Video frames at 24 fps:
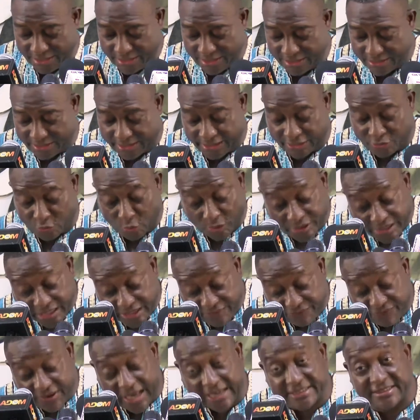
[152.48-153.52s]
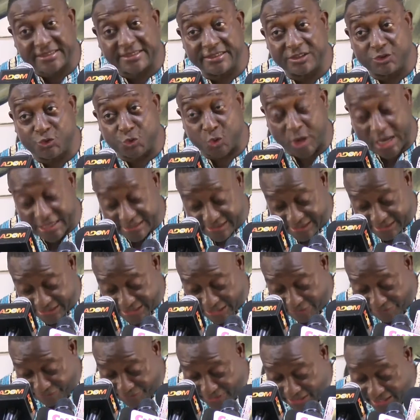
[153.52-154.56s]
They donate vaccines to us in
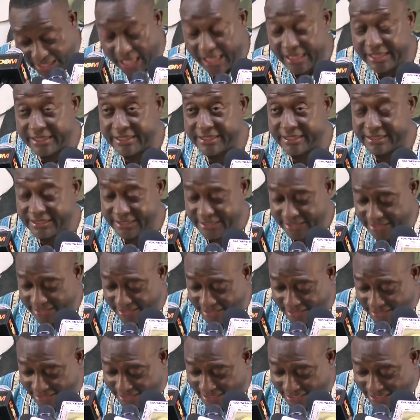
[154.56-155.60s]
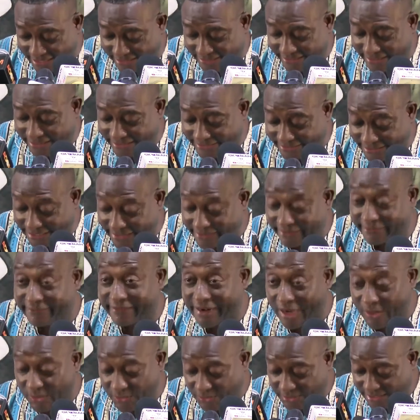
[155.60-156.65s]
Africa and then turn
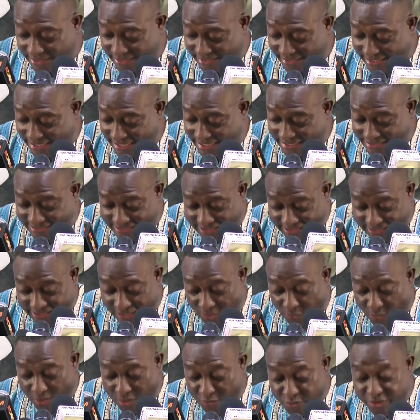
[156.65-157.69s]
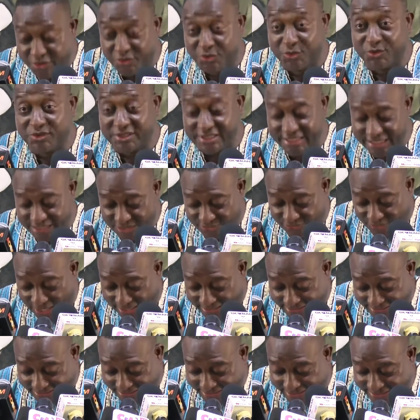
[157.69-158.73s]
around and say that when we use these
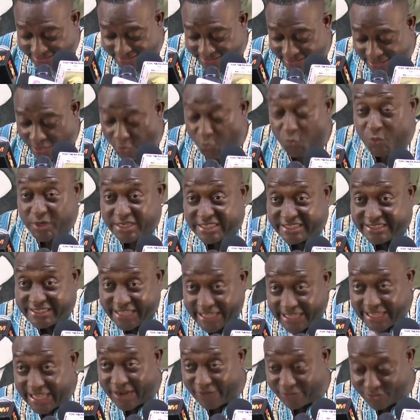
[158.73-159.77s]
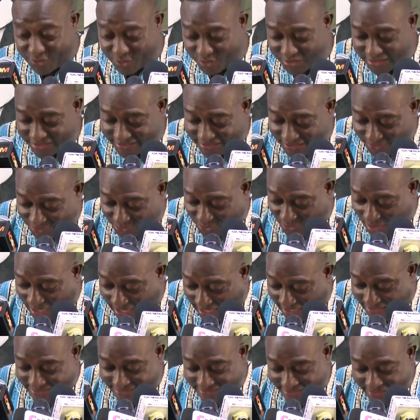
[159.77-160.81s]
vaccines, which they have donated to
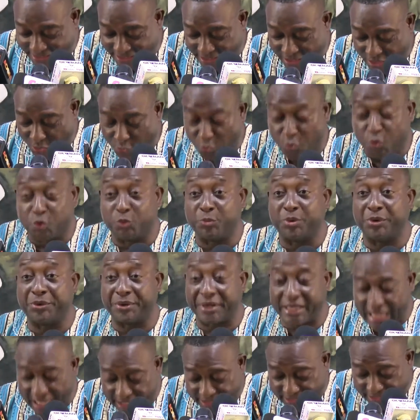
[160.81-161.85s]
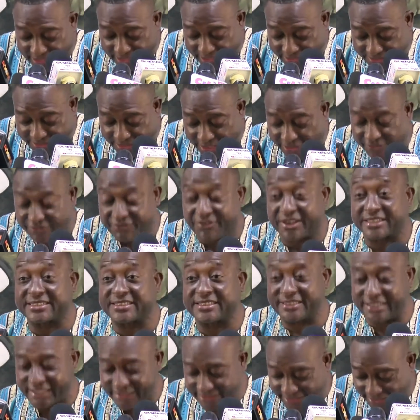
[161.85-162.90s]
us, we would be regarded as
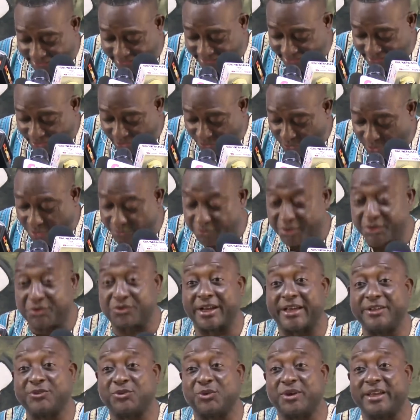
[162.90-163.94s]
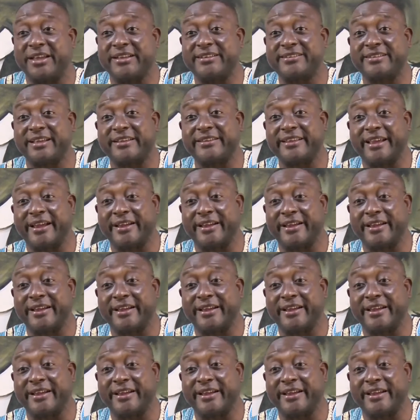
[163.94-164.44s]
unvaccinated when we try to enter their